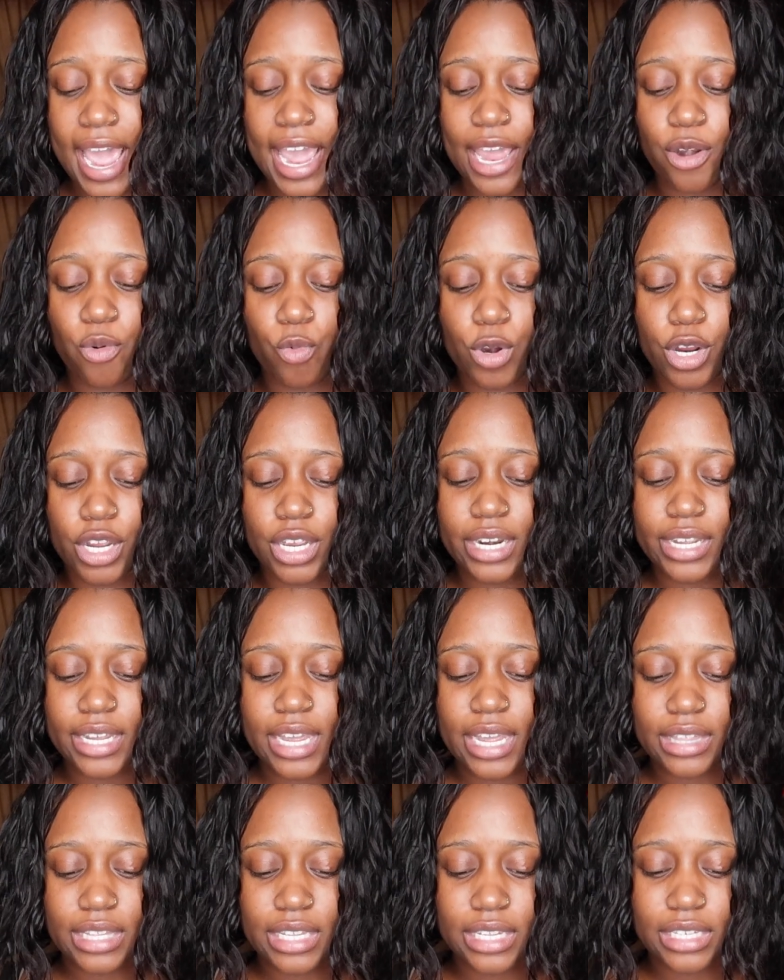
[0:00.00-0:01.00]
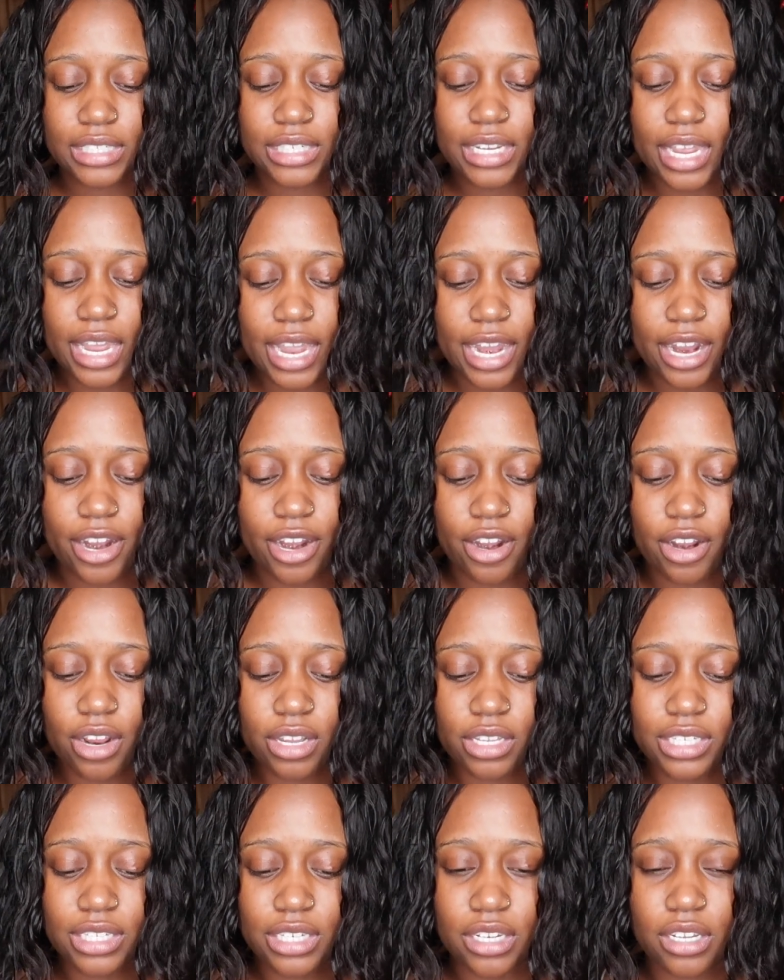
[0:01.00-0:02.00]
And we're gonna get this
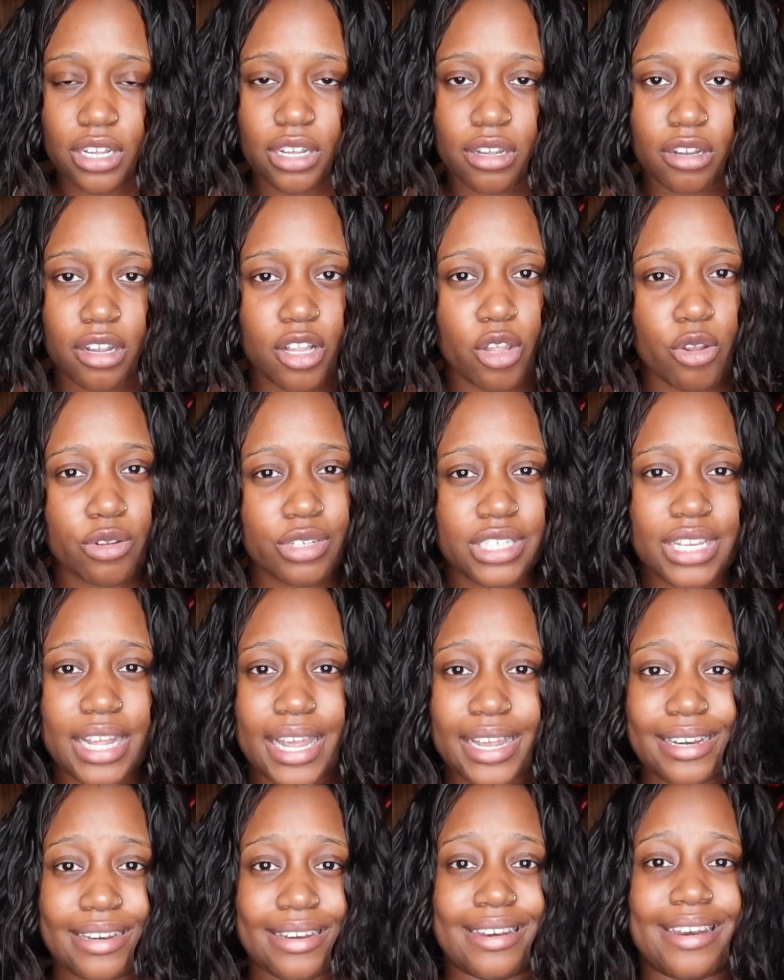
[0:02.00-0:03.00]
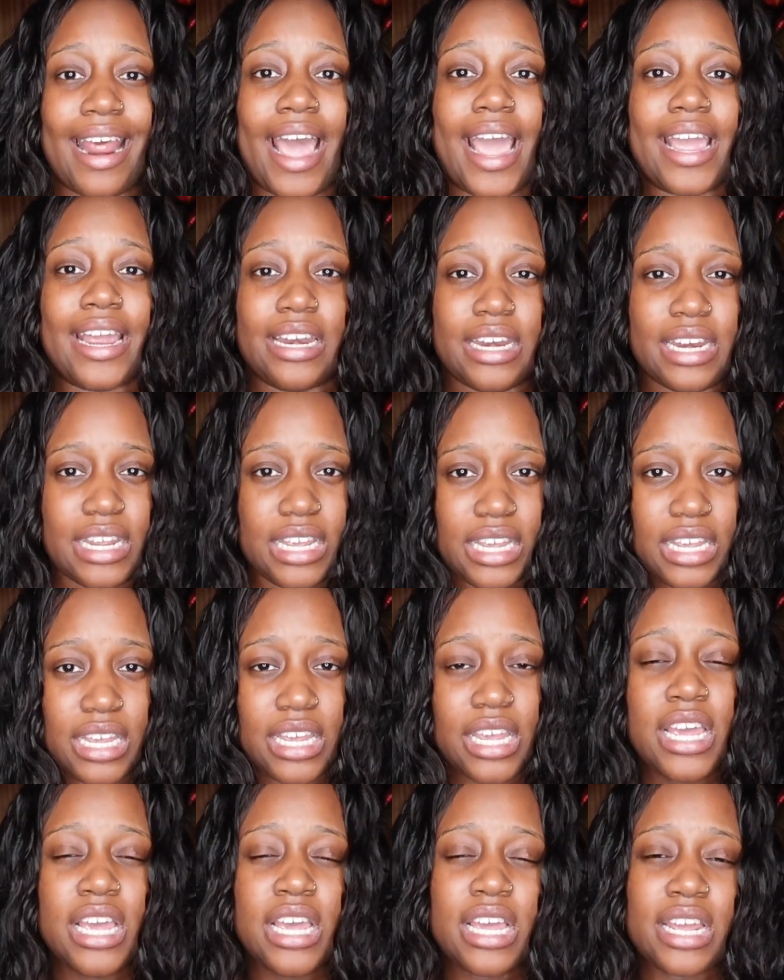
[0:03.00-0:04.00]
hair to close to like
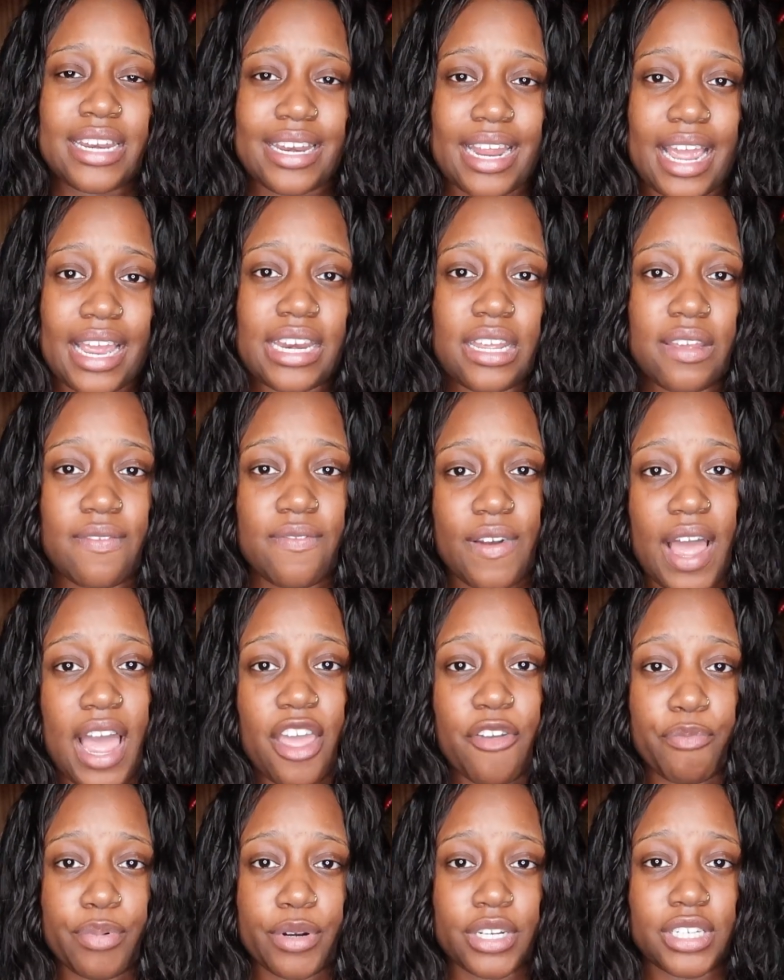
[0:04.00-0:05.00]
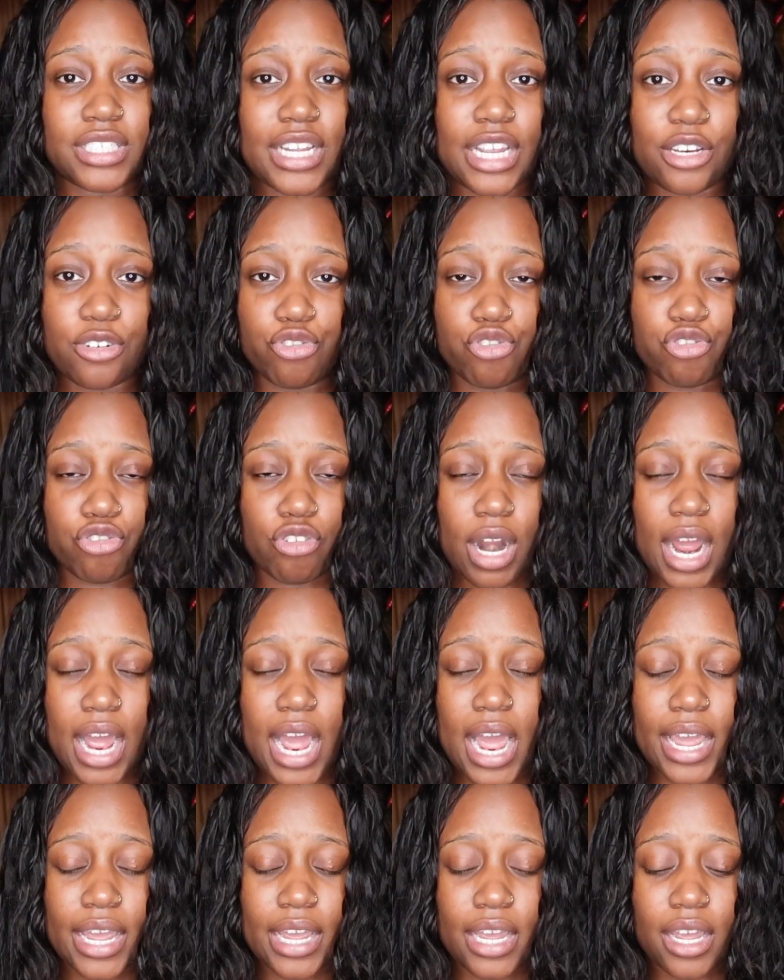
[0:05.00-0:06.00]
90-95%
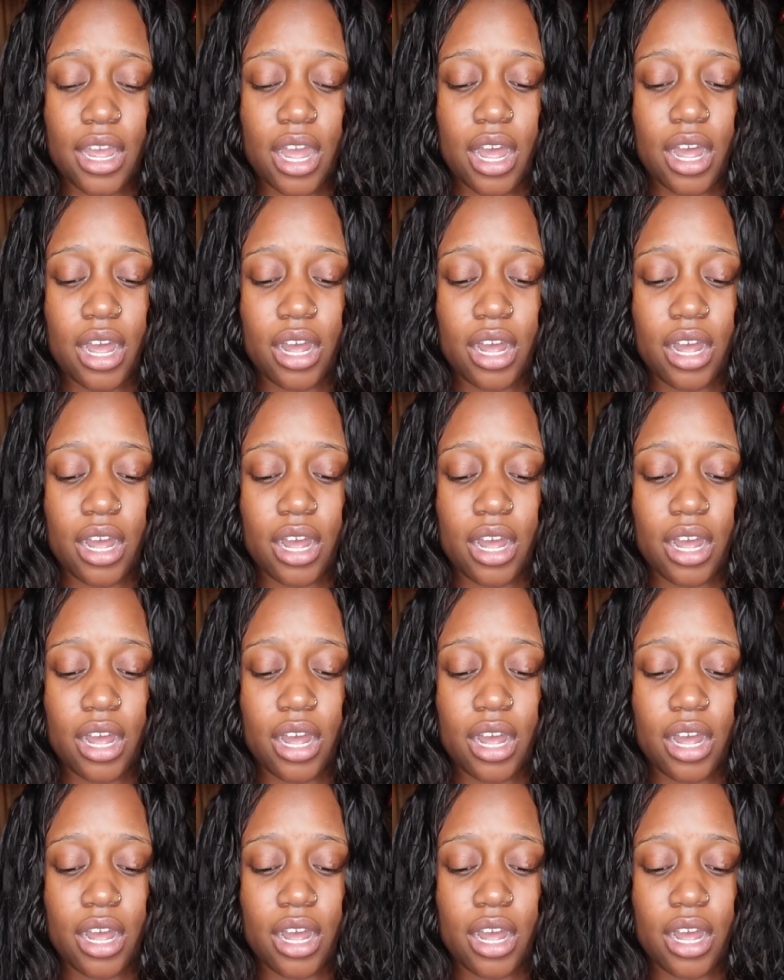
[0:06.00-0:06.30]
dry.